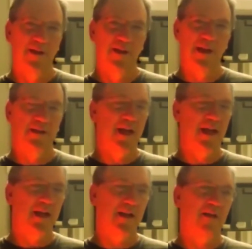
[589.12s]
It's not
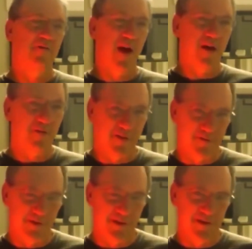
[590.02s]
yeah. viral
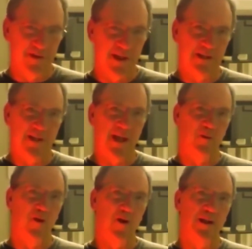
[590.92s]
flu; it's a
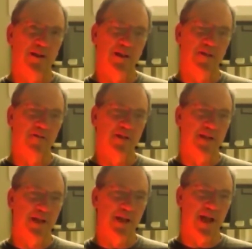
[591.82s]
poisoning of the
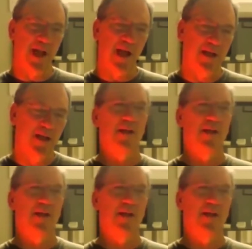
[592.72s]
DNA.